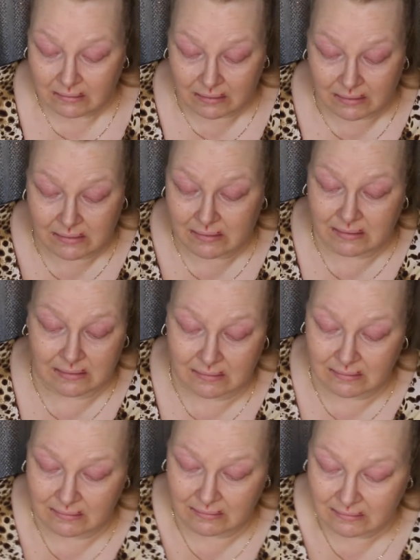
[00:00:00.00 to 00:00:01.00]

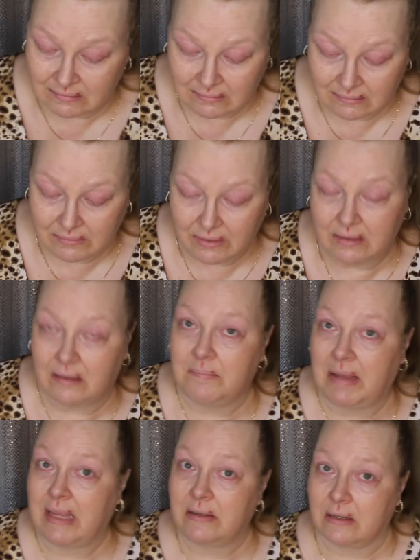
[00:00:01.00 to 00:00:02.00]
So you can
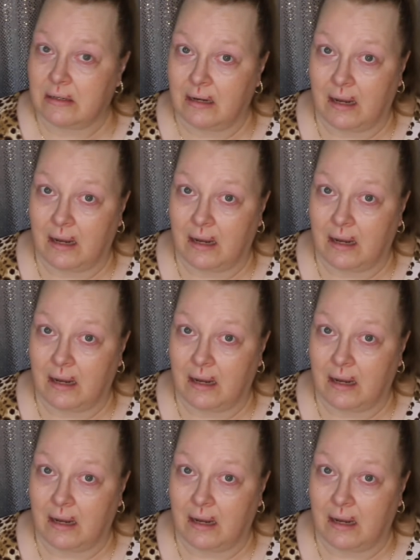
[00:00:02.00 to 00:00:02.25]
imagine